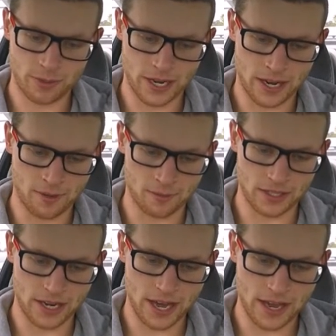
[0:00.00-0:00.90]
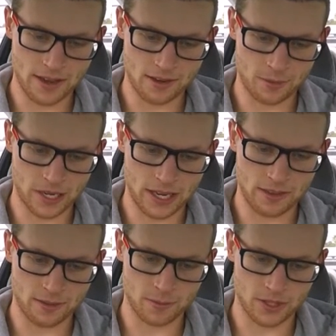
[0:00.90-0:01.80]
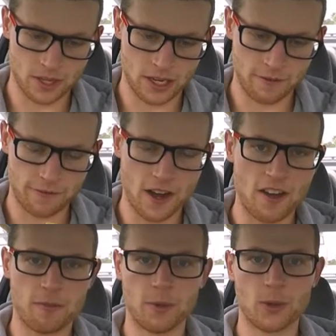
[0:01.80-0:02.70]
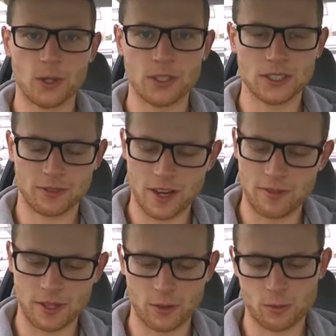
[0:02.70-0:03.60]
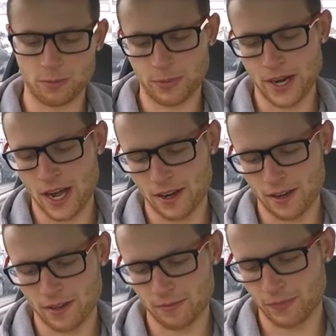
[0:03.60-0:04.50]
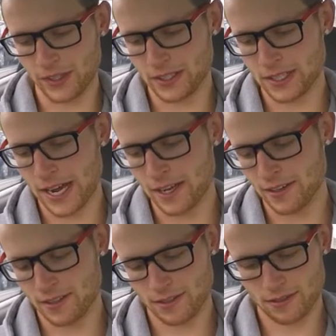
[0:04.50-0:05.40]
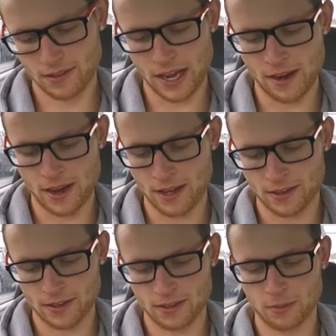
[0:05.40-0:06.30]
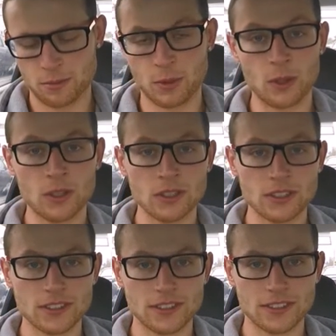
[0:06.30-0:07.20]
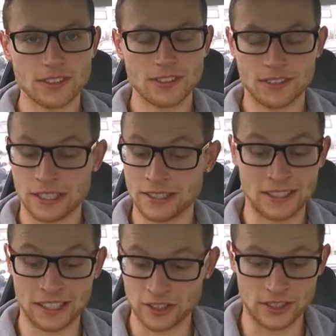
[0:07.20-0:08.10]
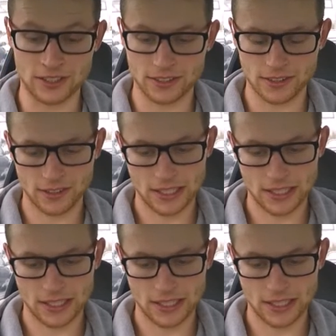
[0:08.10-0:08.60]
But um, today I'm gonna eat them. So you get five balls, five little banana, date, and nut balls. They're delicious.